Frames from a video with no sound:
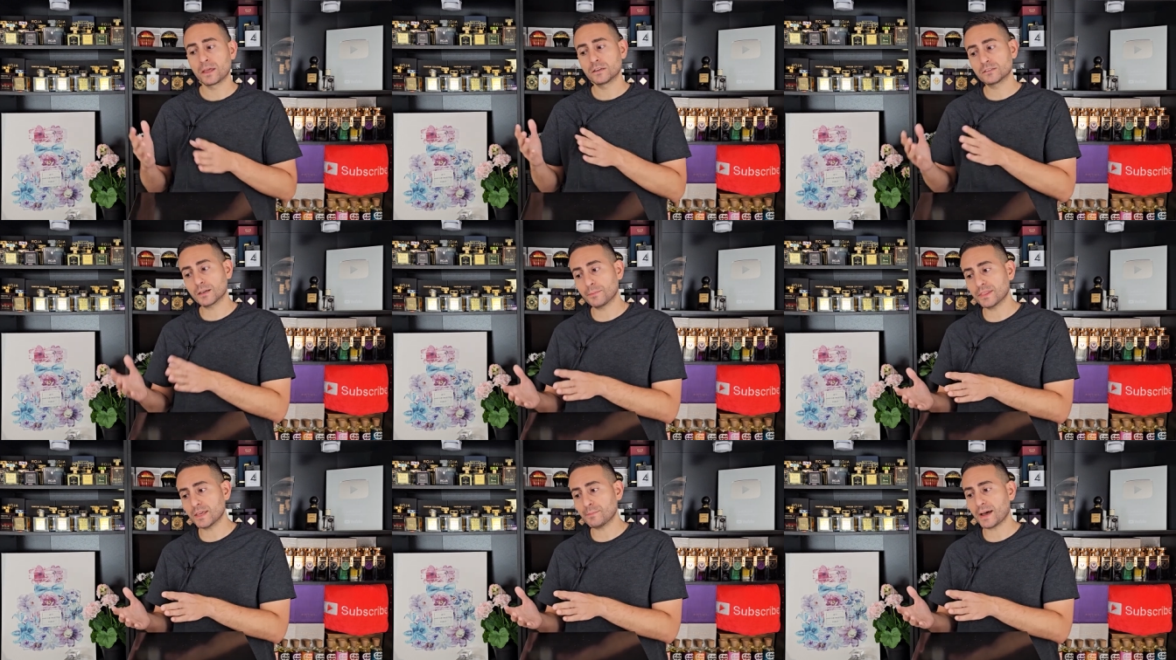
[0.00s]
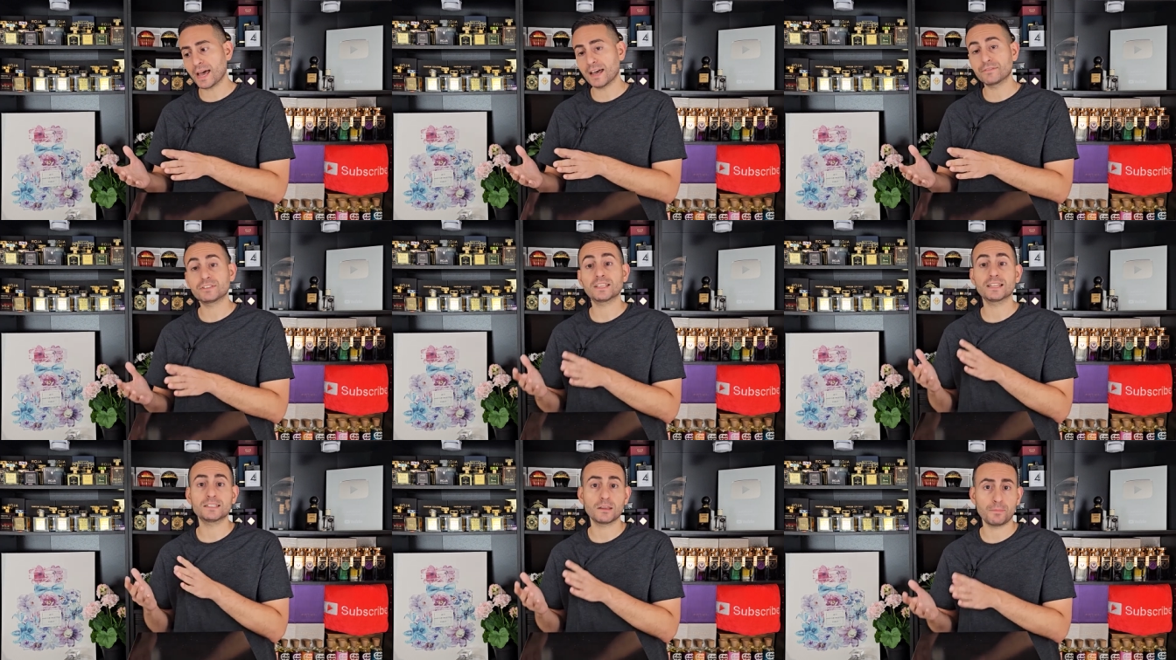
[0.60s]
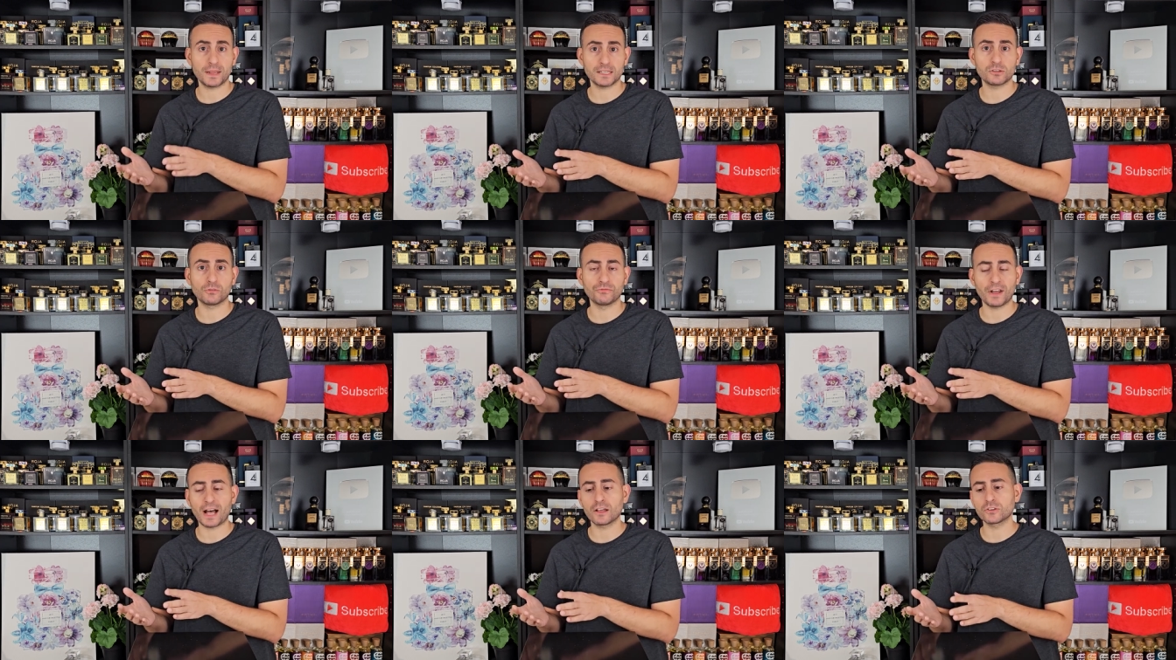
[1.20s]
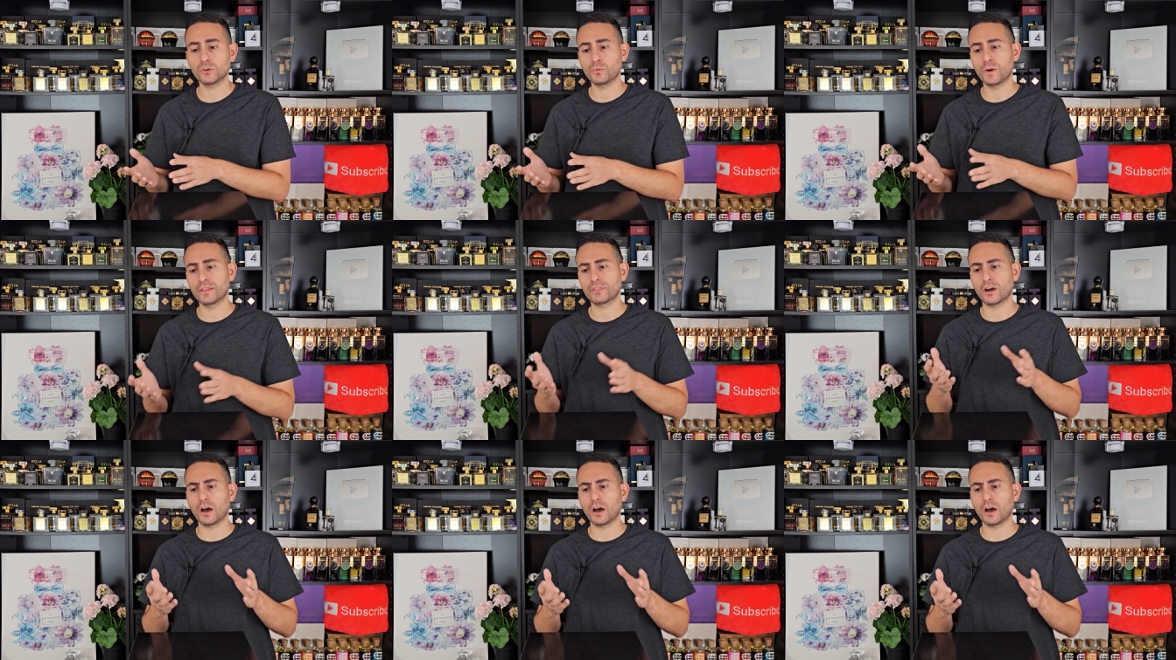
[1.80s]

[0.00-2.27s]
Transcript: some of them I have sentimental value with,